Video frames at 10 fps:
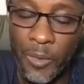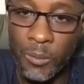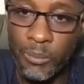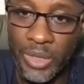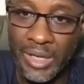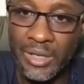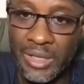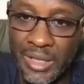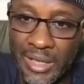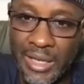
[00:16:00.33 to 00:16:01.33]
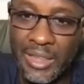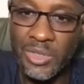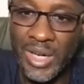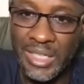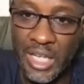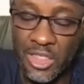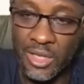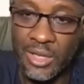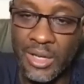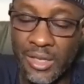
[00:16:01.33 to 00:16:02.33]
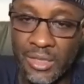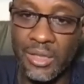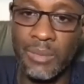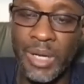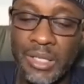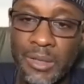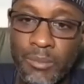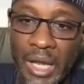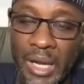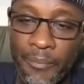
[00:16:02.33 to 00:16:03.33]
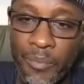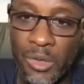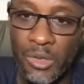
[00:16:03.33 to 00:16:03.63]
components in a strategic and systematic manner.